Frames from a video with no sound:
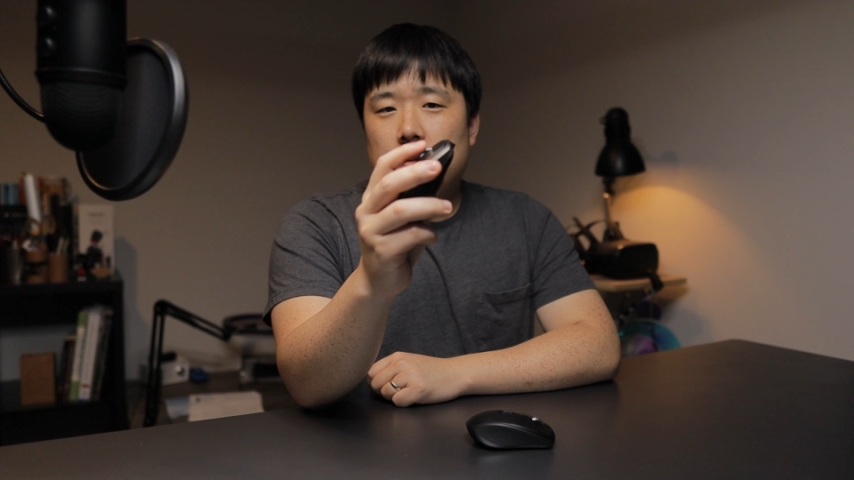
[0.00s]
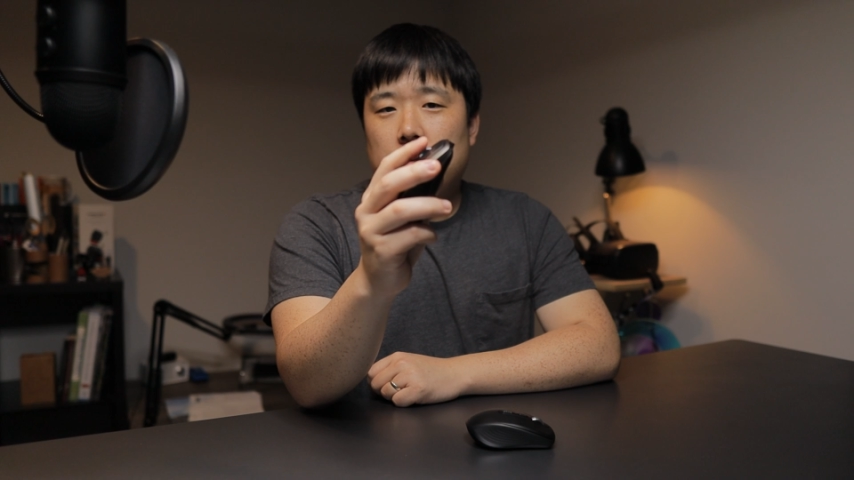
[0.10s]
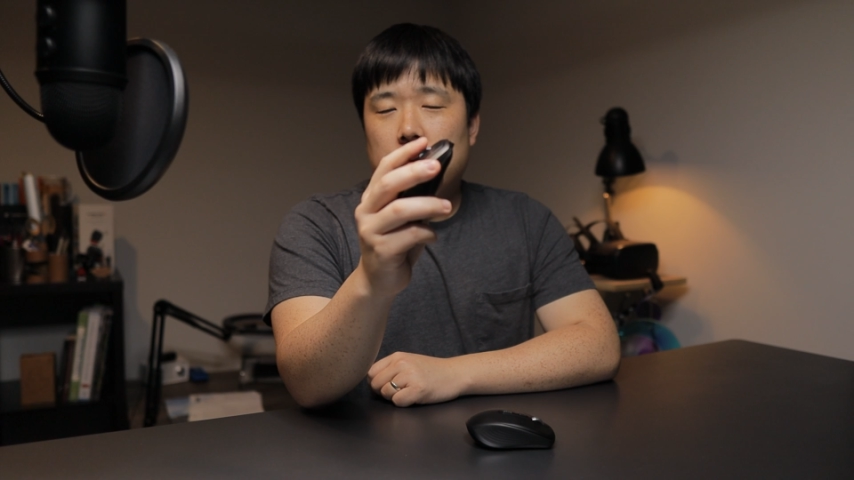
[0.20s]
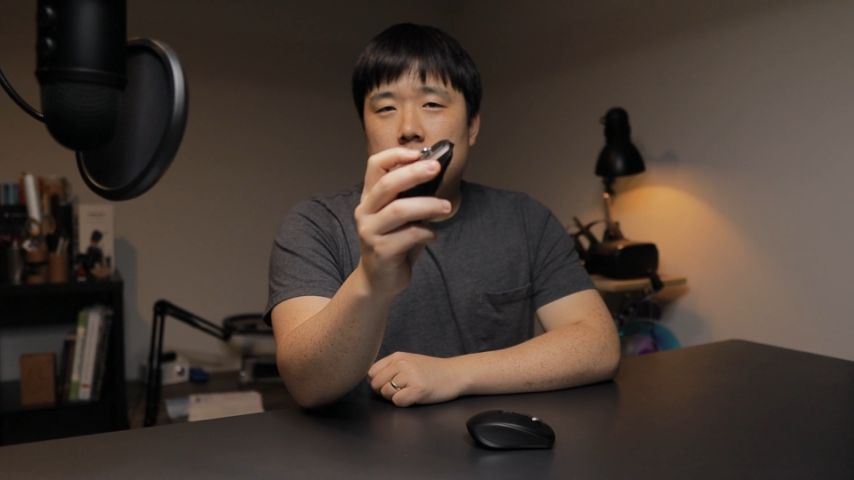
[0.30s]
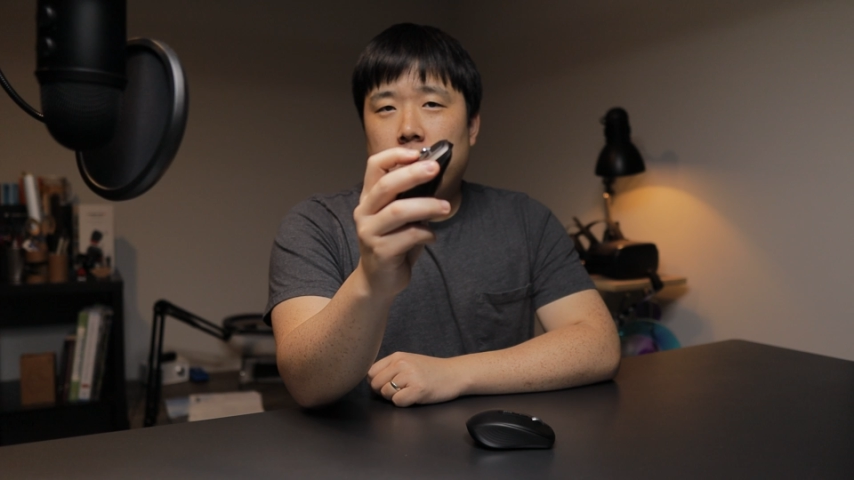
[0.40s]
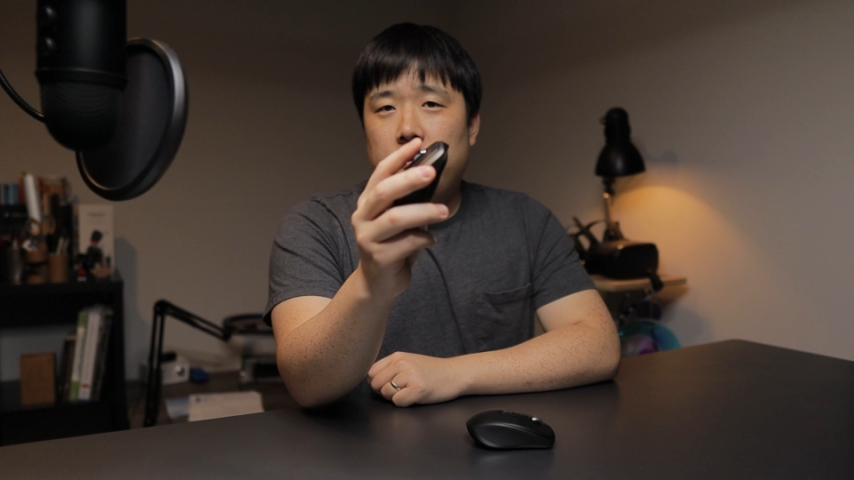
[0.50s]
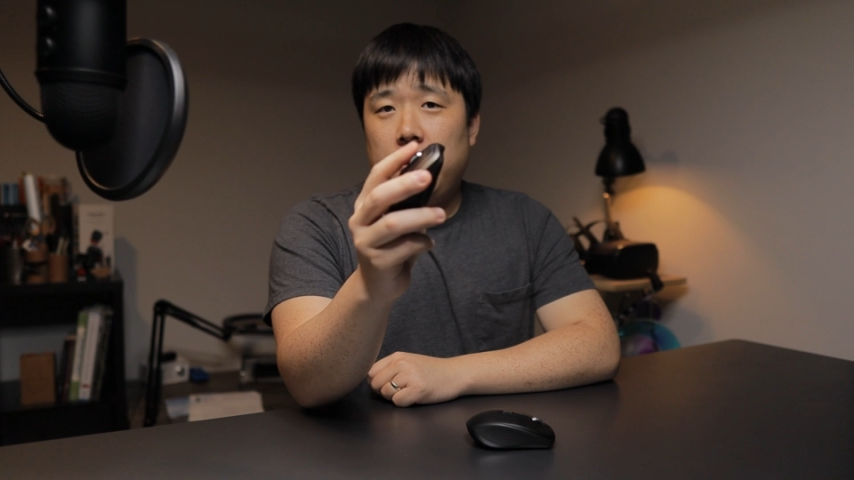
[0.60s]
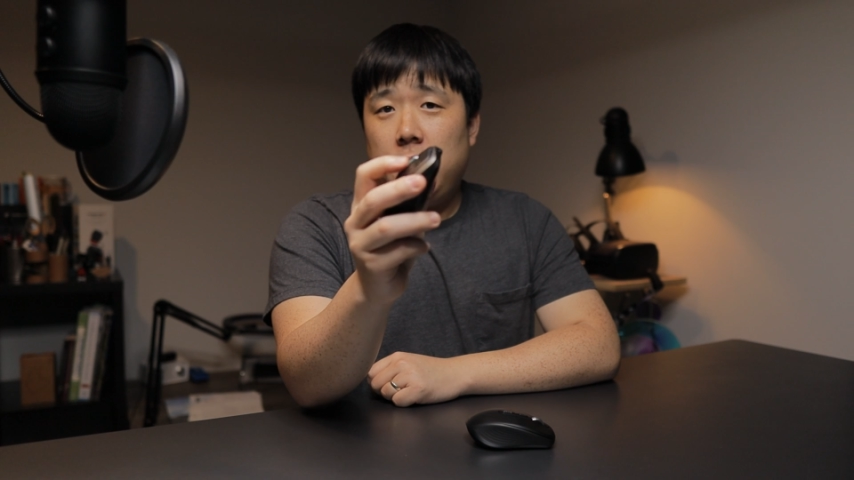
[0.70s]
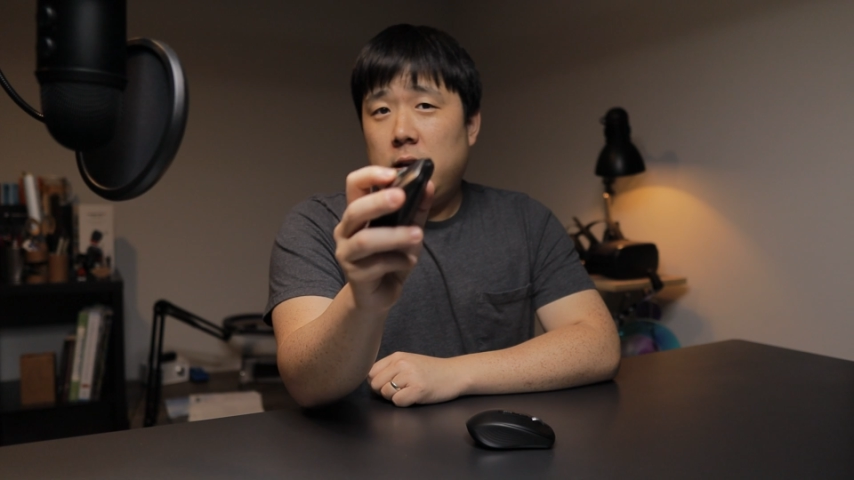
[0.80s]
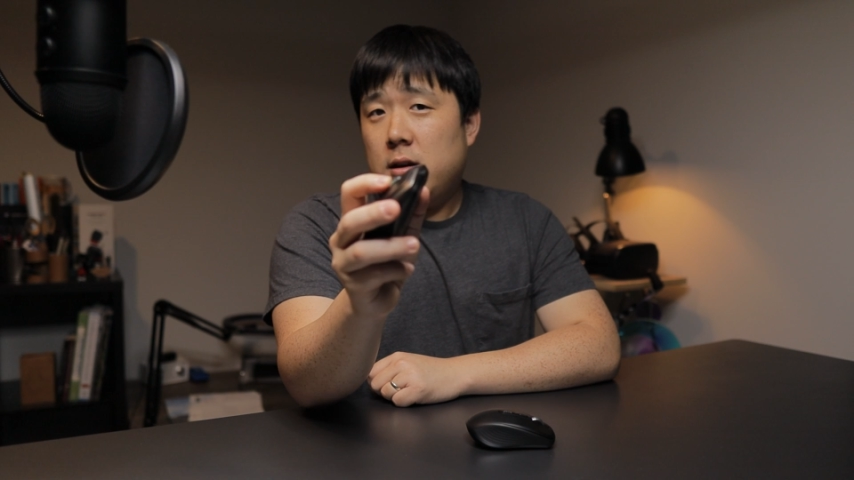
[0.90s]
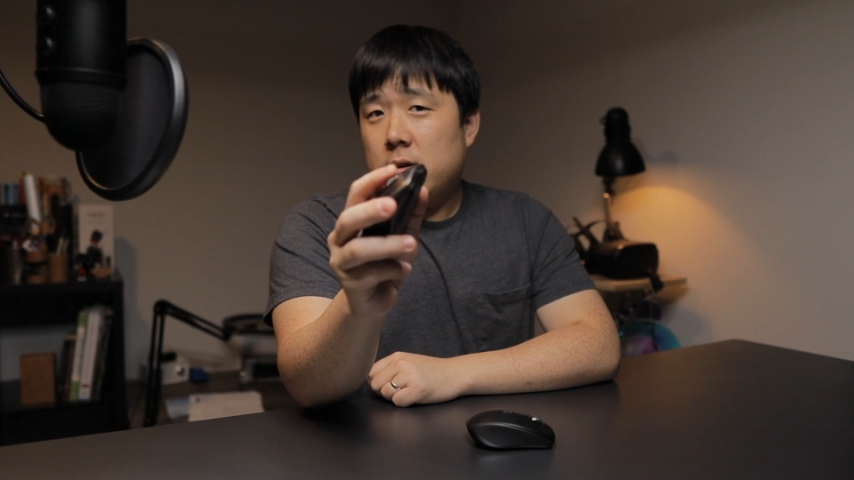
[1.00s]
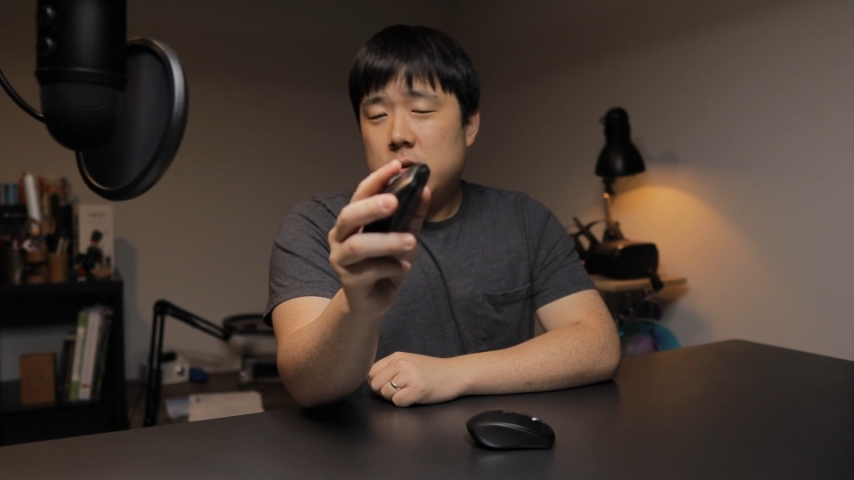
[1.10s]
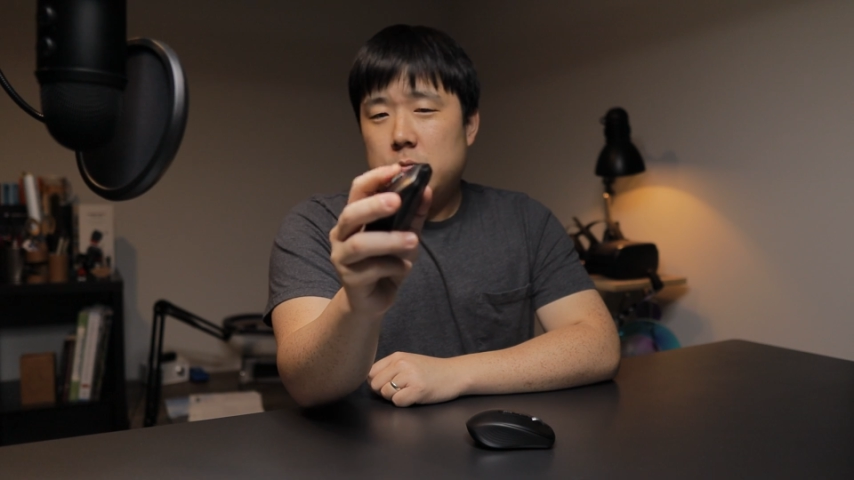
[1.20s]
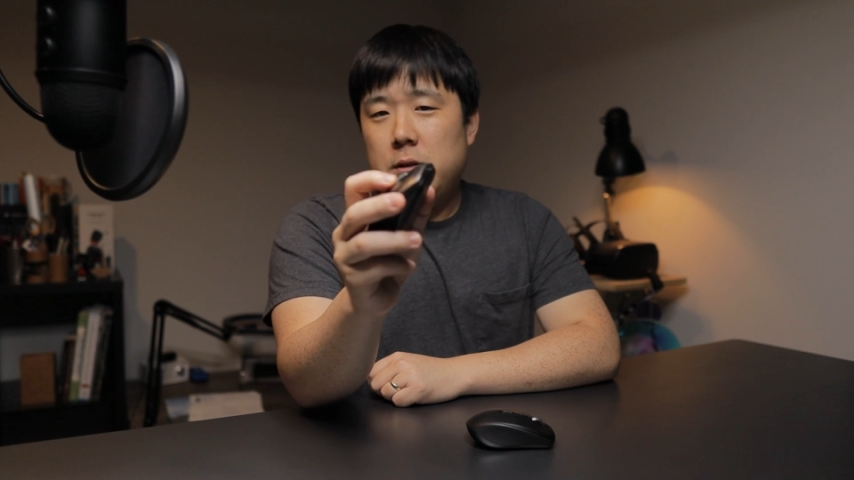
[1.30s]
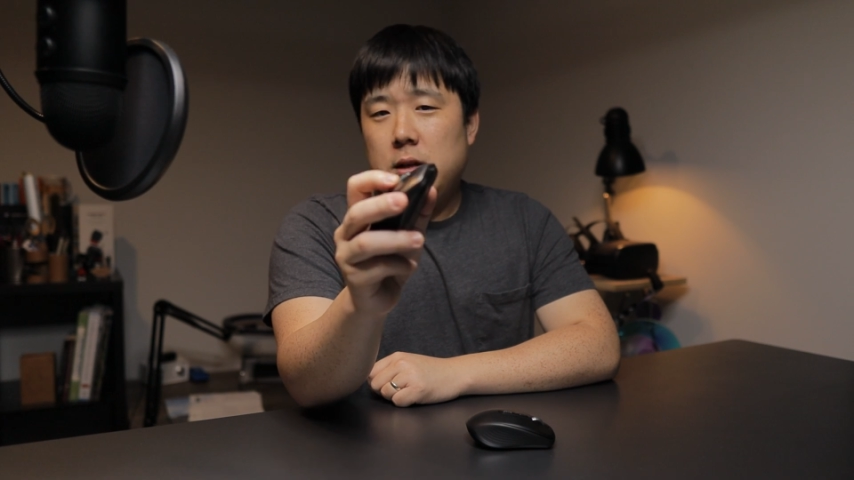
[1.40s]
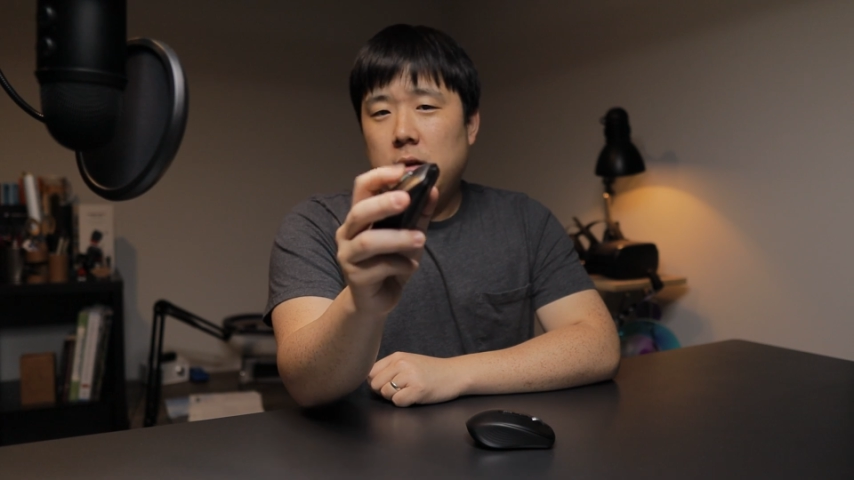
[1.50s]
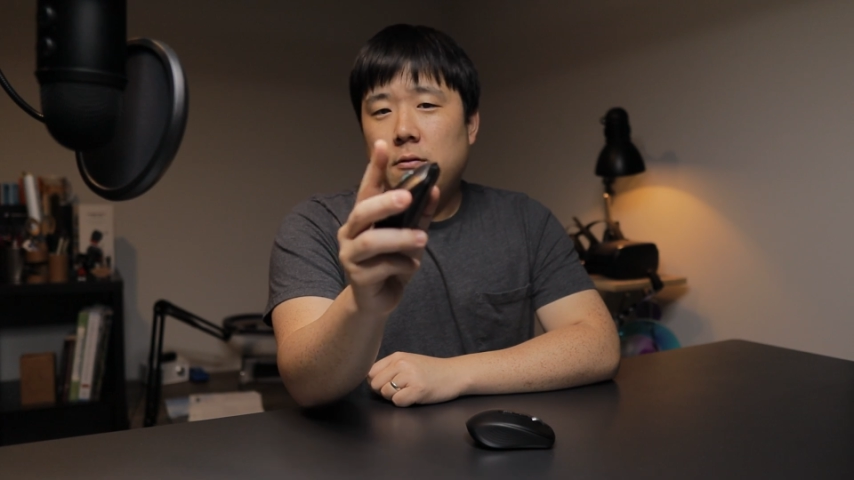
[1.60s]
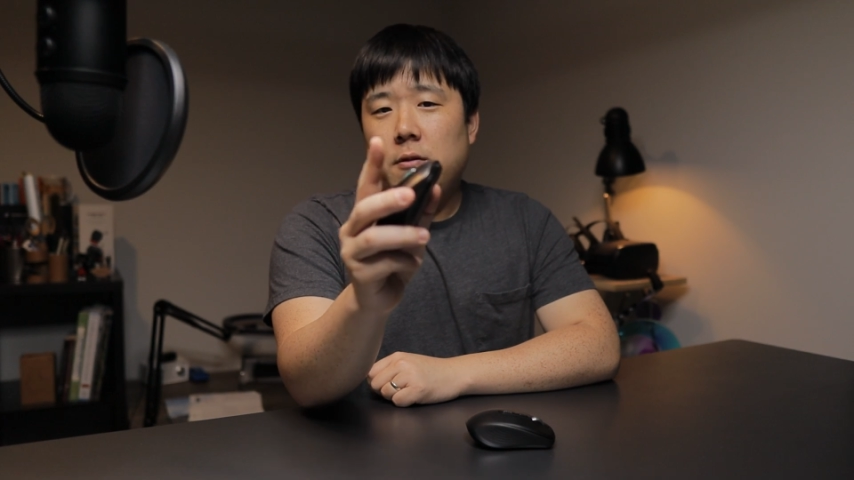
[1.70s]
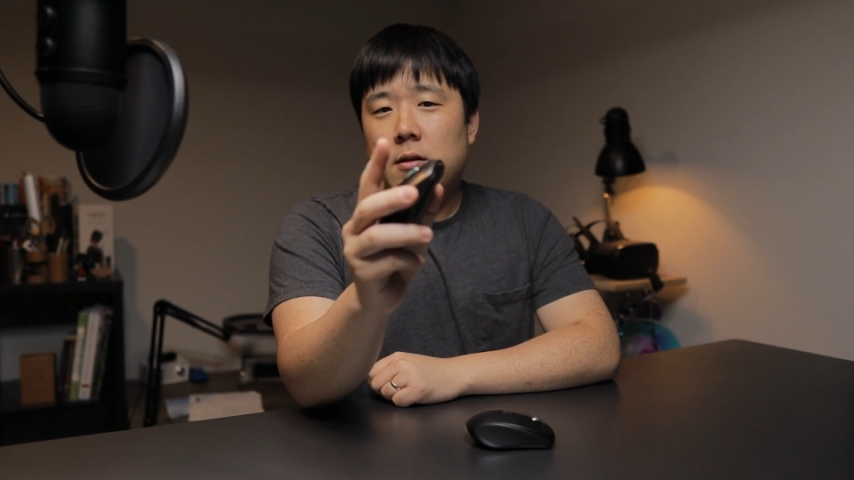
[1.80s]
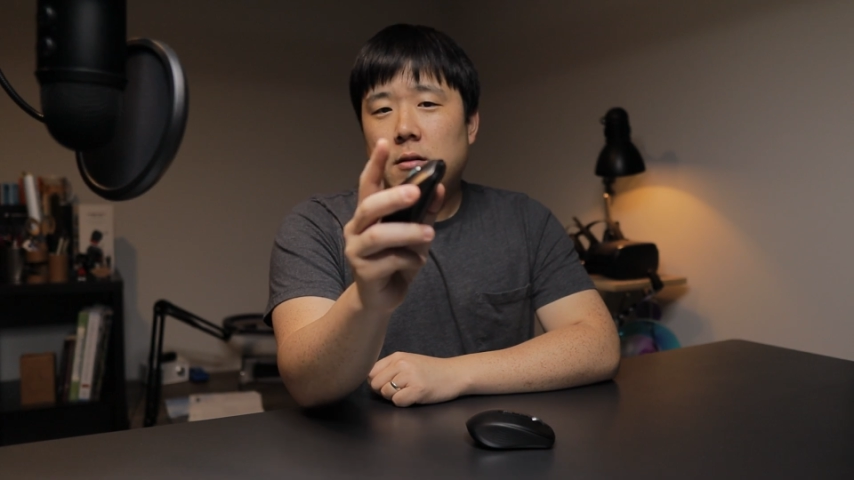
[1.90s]
sort of this free
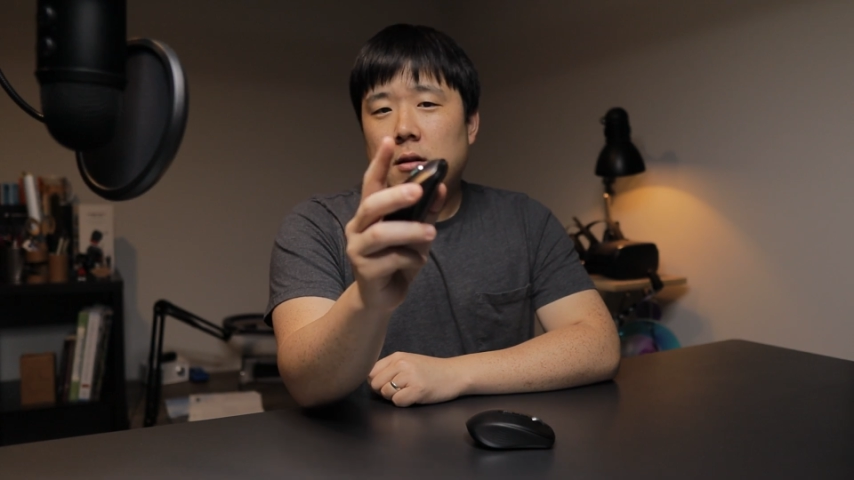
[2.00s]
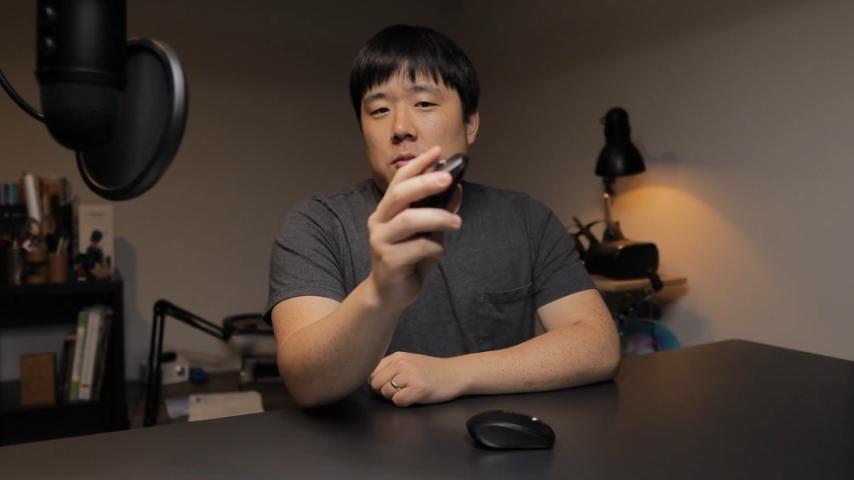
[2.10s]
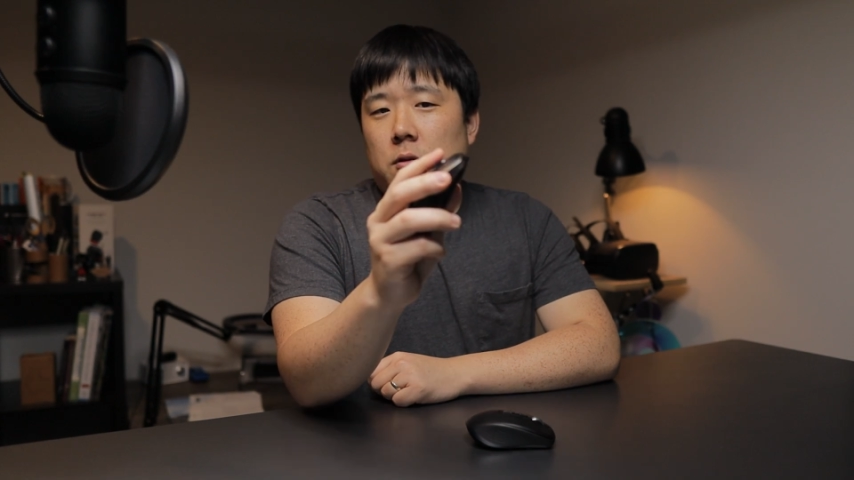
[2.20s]
spinning wheel.